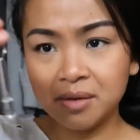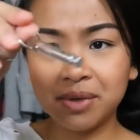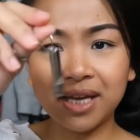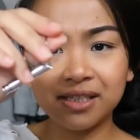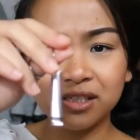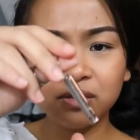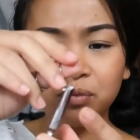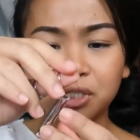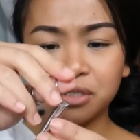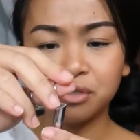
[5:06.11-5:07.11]
But yeah, this is a
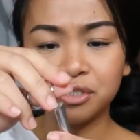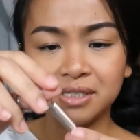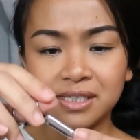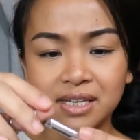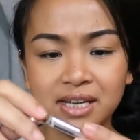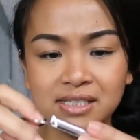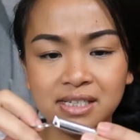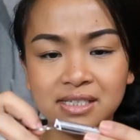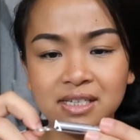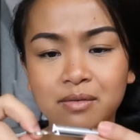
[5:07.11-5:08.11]
whistle just in case
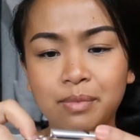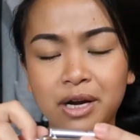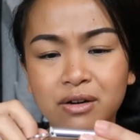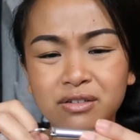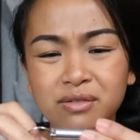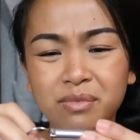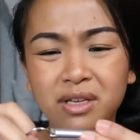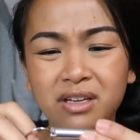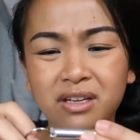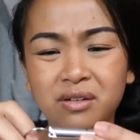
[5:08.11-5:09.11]
I see a bear or
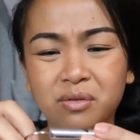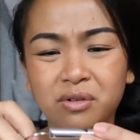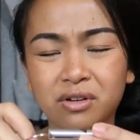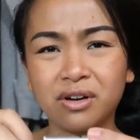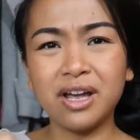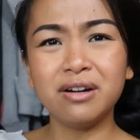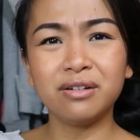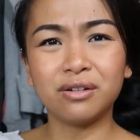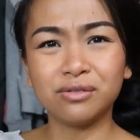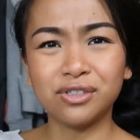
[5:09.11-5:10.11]
something, or I don't
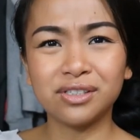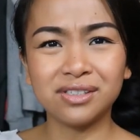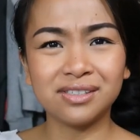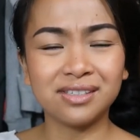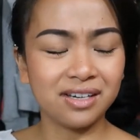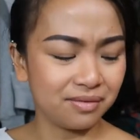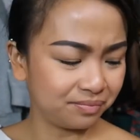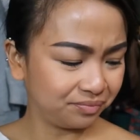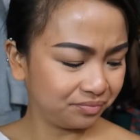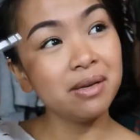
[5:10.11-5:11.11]
know, just
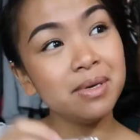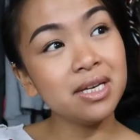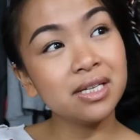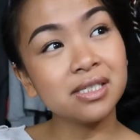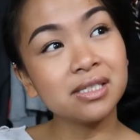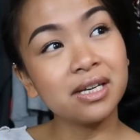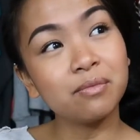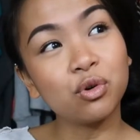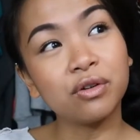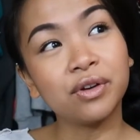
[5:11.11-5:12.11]
maybe it's like
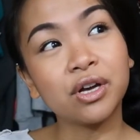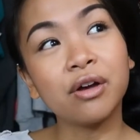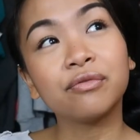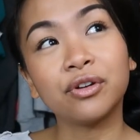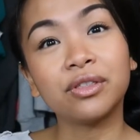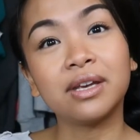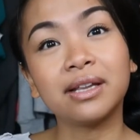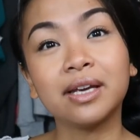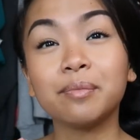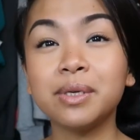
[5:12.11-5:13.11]
more of a comfort thing,
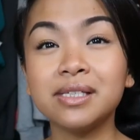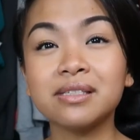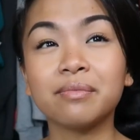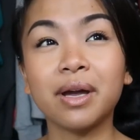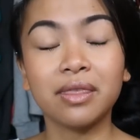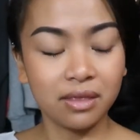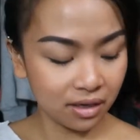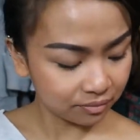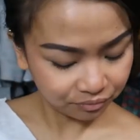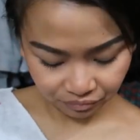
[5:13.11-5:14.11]
like a peace of mind
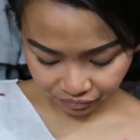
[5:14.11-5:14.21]
thing.